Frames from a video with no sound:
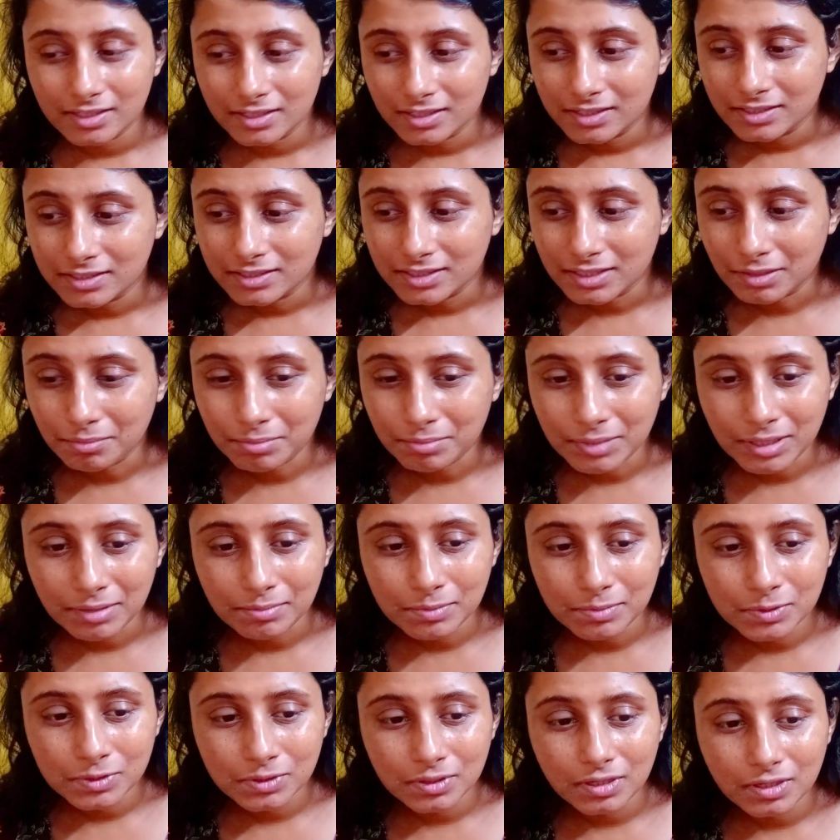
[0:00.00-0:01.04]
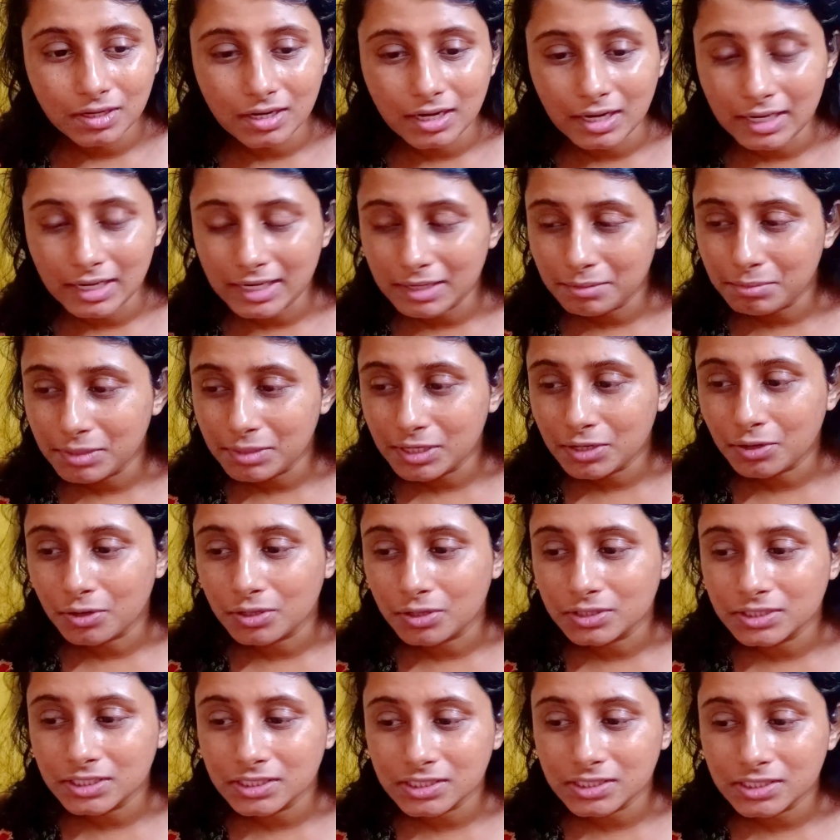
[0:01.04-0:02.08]
Sometimes your enemy
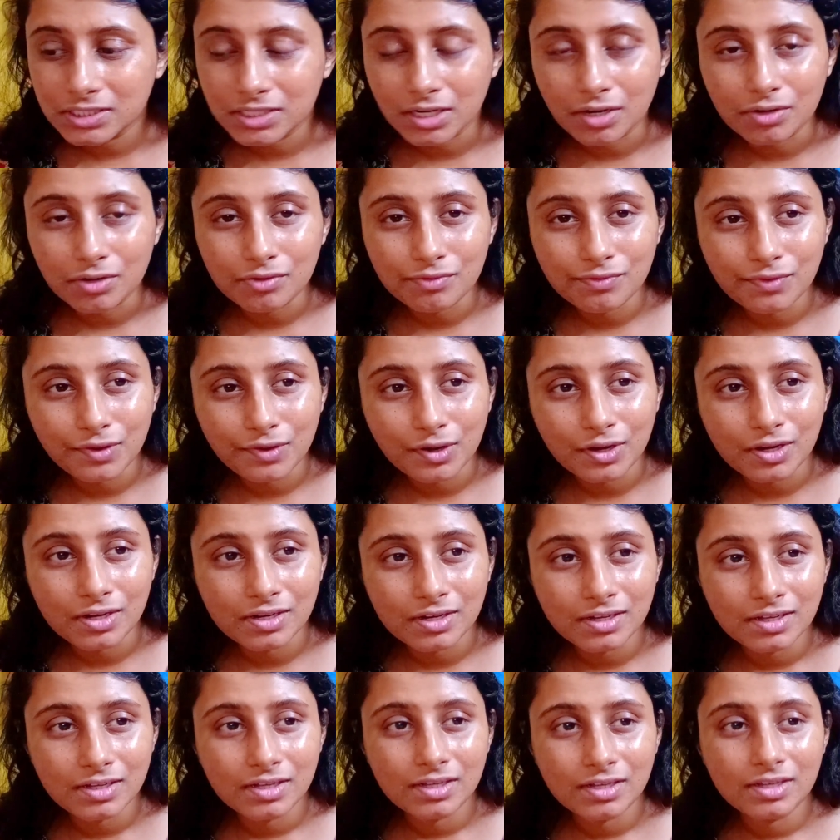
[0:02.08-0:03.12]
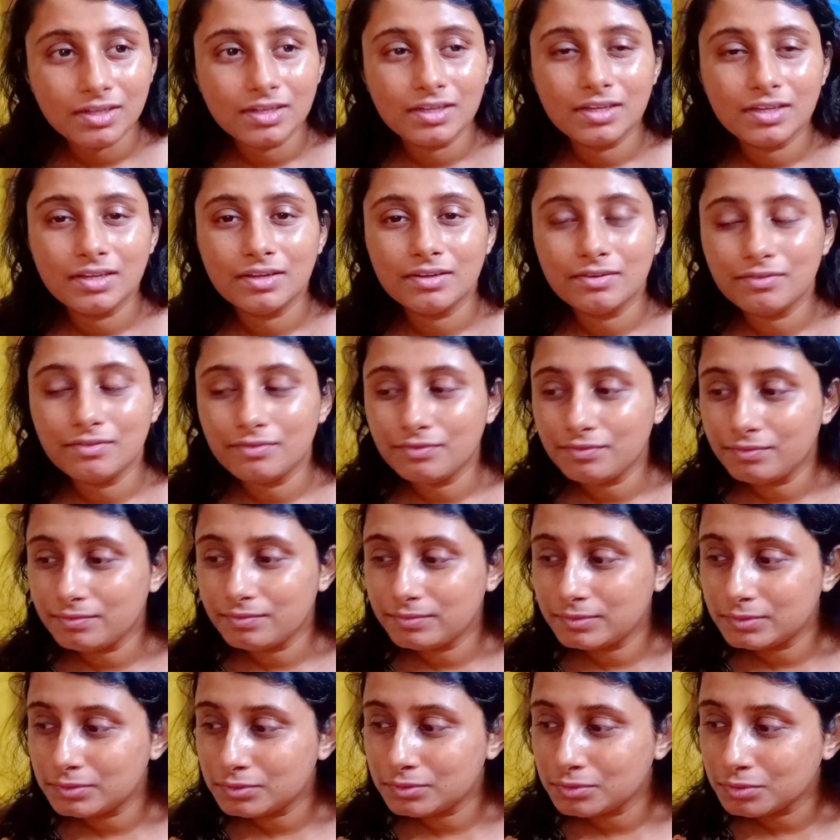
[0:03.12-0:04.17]
causes downfall,
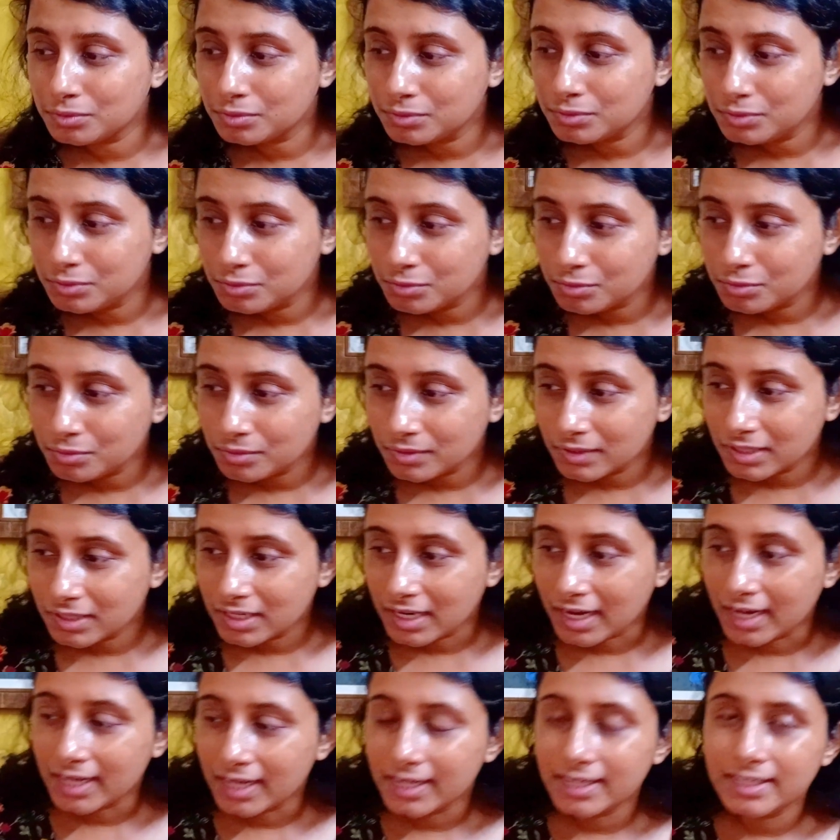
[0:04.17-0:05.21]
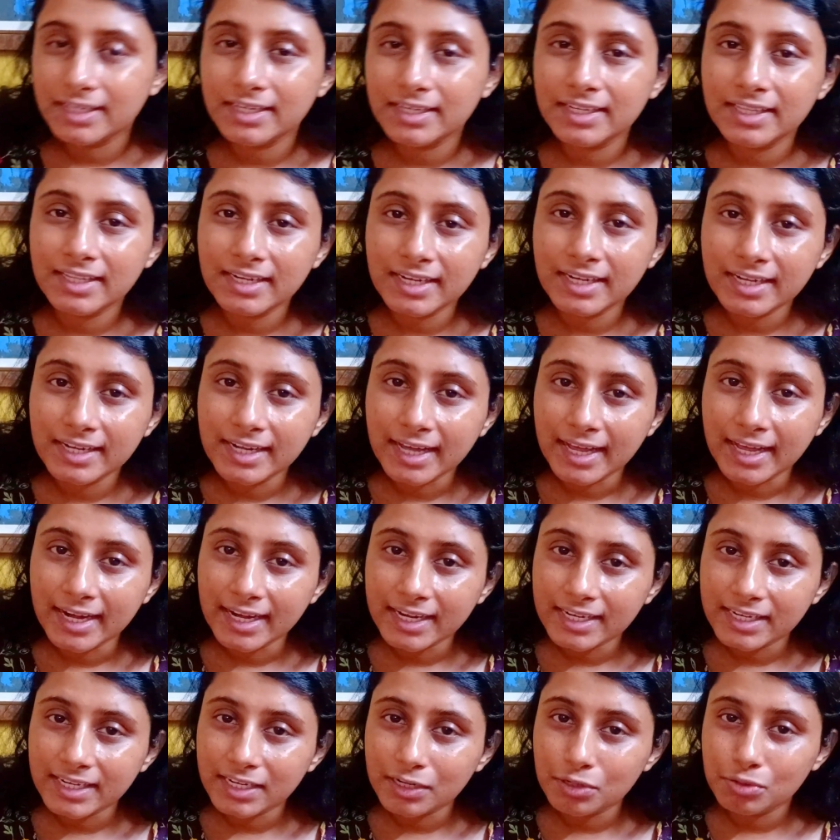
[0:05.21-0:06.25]
so you are
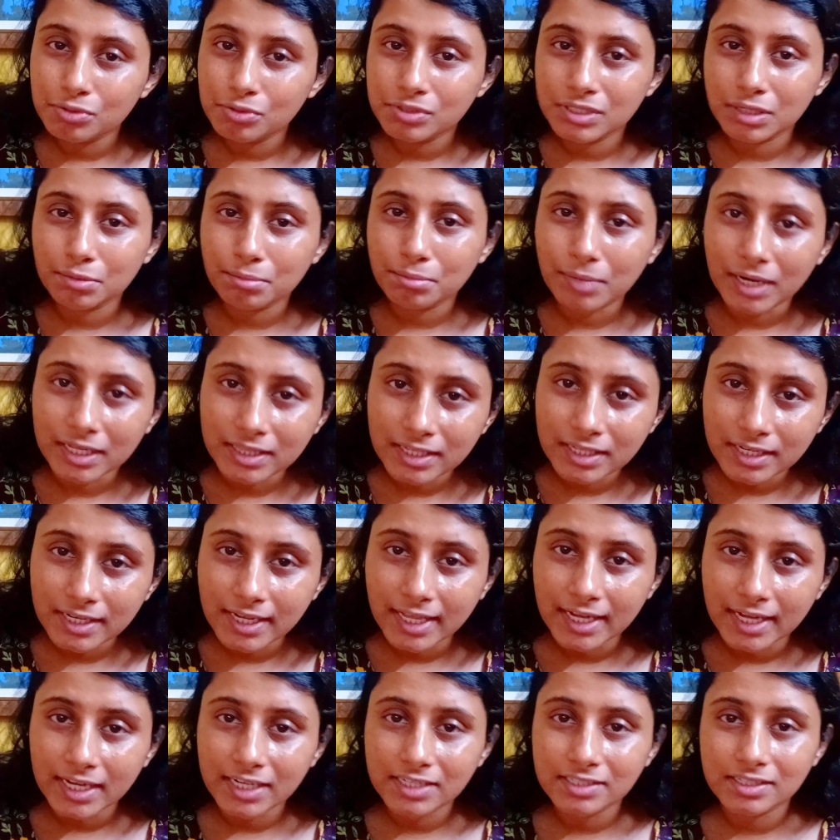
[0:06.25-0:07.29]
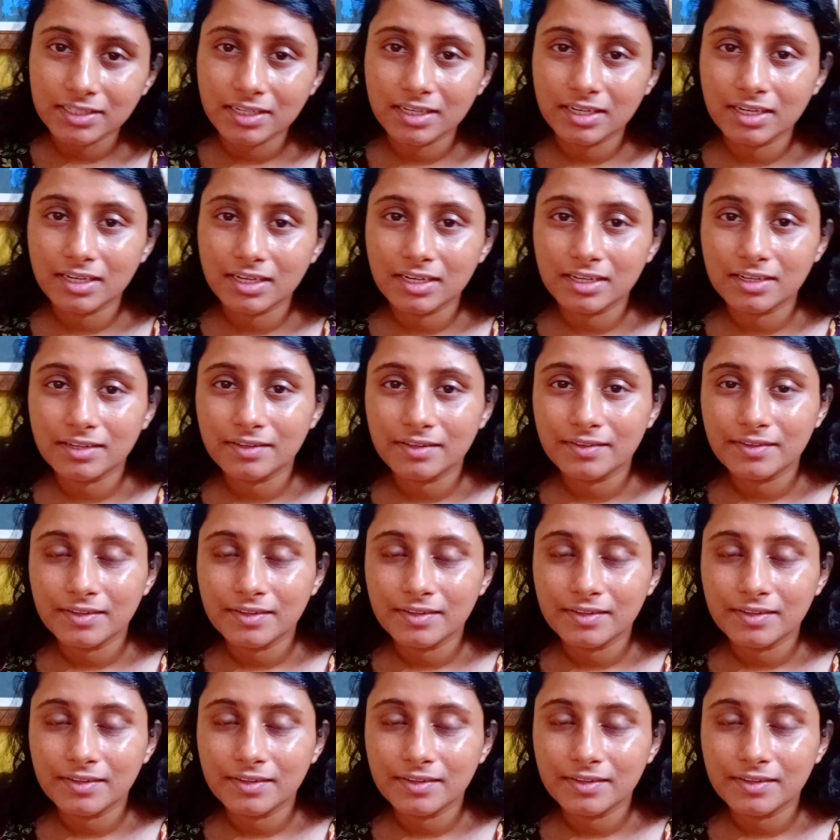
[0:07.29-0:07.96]
redirected to some other direction.